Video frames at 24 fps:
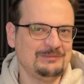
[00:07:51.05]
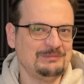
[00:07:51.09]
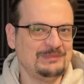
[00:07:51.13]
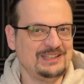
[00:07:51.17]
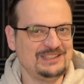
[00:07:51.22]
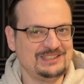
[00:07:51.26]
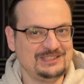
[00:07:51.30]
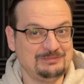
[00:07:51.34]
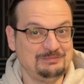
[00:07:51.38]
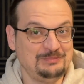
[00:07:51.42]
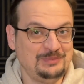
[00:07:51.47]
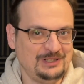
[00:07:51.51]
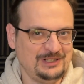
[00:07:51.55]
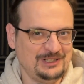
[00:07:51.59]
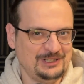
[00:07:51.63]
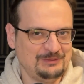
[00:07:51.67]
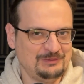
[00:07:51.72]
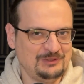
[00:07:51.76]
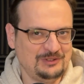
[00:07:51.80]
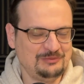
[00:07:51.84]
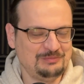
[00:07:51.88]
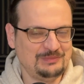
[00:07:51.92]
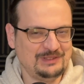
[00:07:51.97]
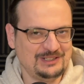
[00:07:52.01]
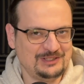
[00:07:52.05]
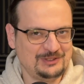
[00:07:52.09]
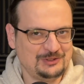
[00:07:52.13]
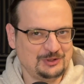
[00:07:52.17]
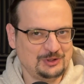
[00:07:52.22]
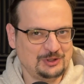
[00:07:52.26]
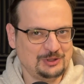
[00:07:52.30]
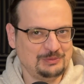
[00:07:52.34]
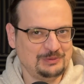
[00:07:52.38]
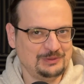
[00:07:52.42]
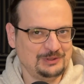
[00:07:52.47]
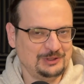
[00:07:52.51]
at the bottom of my
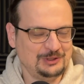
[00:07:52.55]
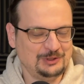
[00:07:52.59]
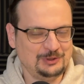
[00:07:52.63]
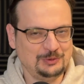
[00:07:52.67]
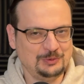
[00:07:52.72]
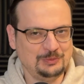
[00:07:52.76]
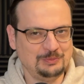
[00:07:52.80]
terminal,